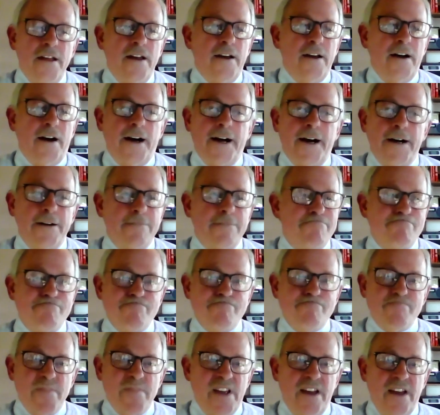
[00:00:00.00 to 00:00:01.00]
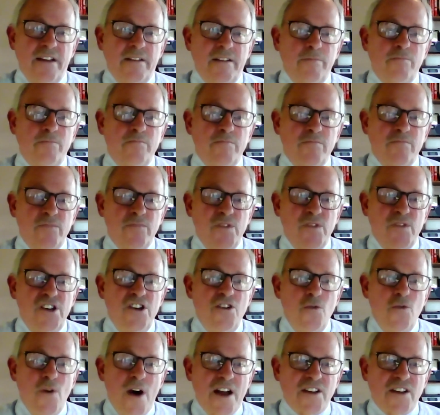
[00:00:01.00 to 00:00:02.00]
um, in
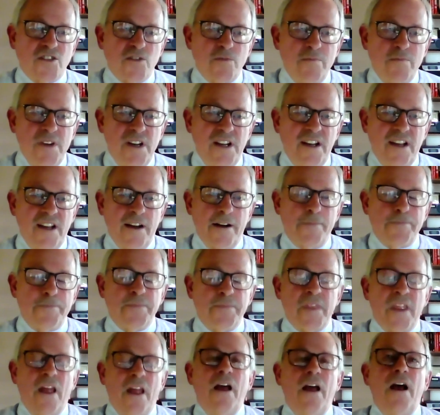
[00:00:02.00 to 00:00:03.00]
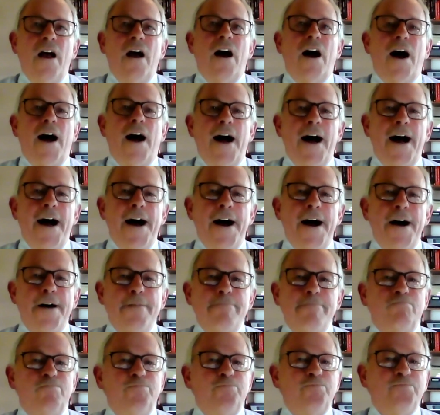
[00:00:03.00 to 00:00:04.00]
U.S. media.
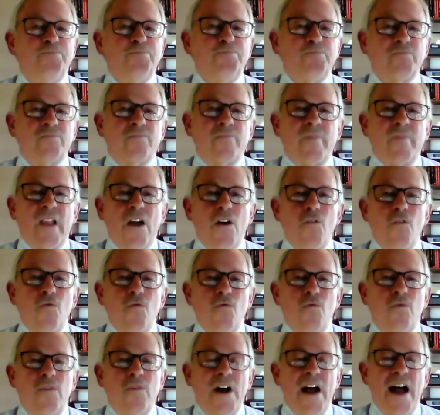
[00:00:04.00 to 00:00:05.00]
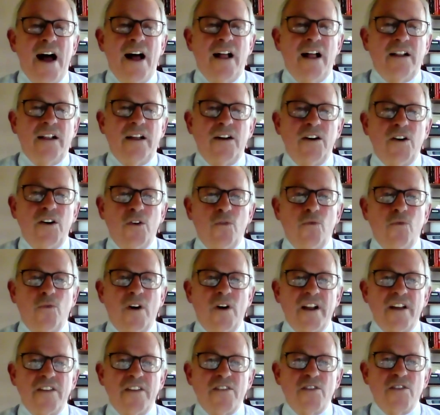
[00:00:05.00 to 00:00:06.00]
Um, well,
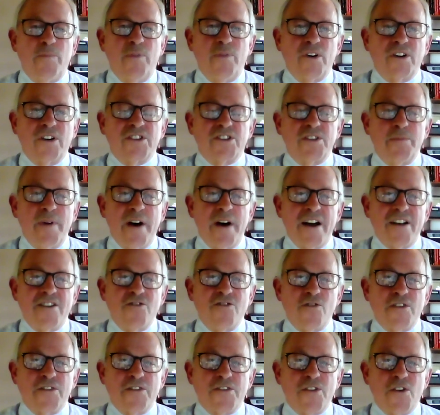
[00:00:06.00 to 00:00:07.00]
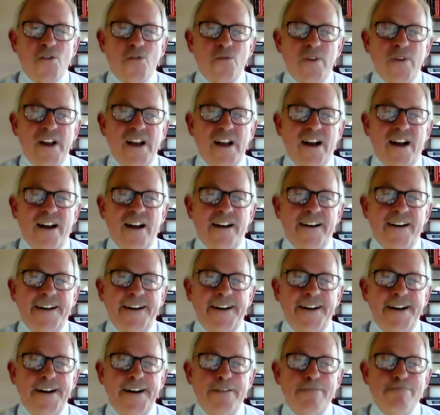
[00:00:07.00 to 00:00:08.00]
what other books about North Korea?
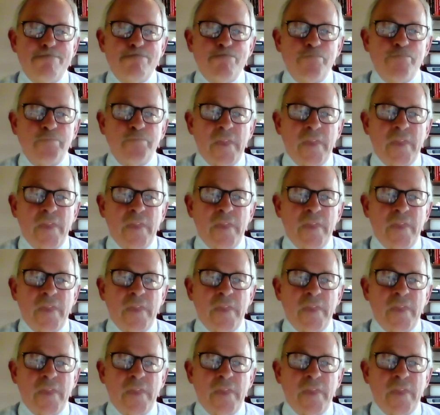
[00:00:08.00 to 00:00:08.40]
Um,